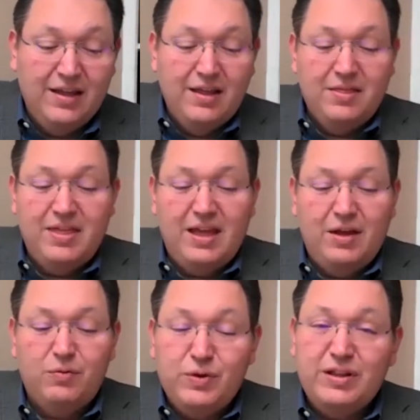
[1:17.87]
They are
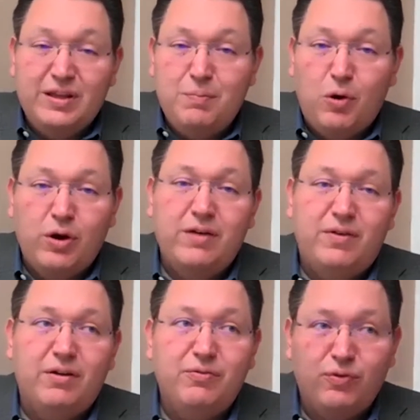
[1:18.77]
really part of
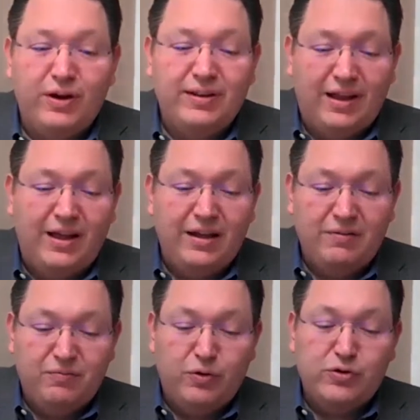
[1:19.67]
our frontline
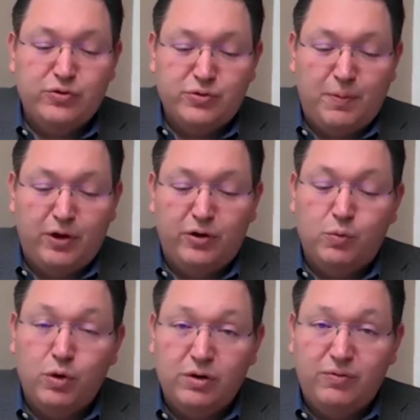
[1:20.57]
first responder
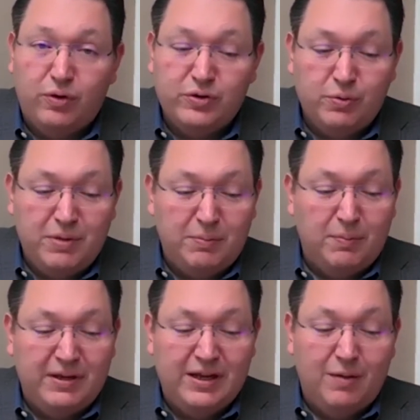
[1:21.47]
workforce when people
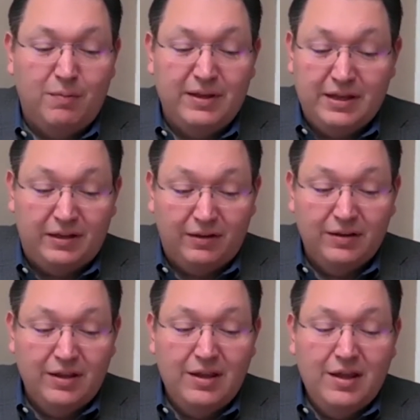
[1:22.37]
become ill.
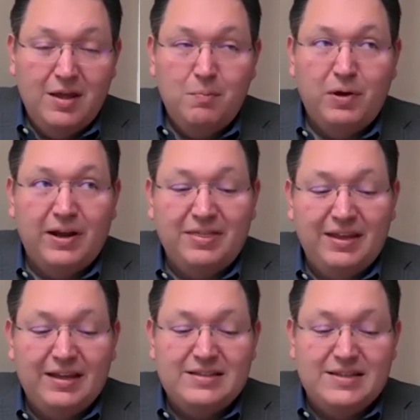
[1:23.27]
But I think
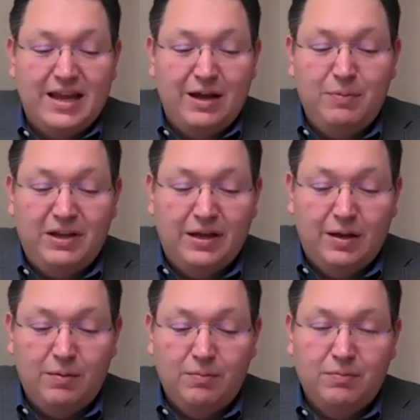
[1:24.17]
it's now
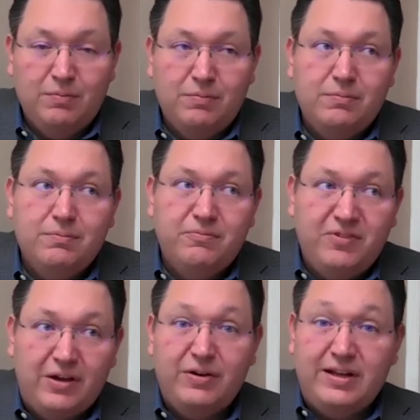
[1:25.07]
become
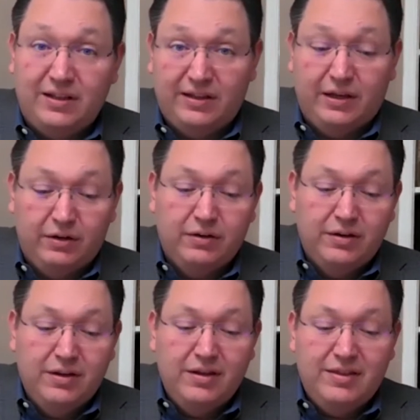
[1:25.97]
very clear
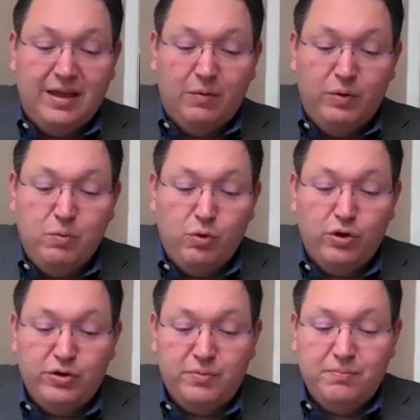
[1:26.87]
that we
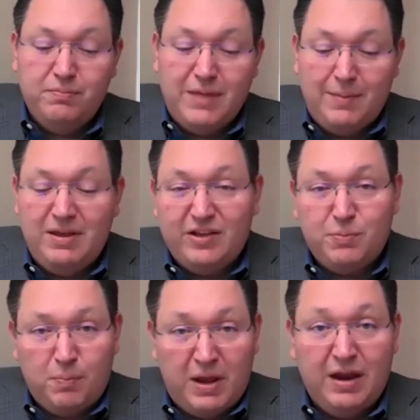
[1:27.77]
weren't maybe as
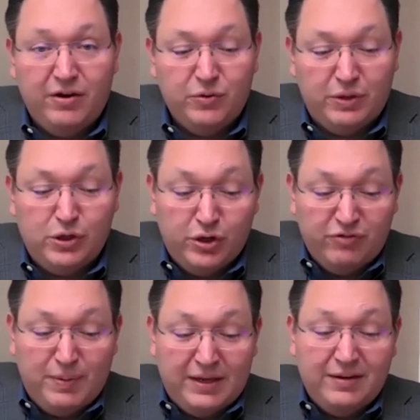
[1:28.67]
prepared as we could
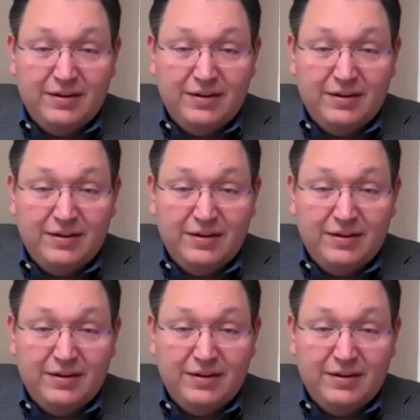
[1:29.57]
have been.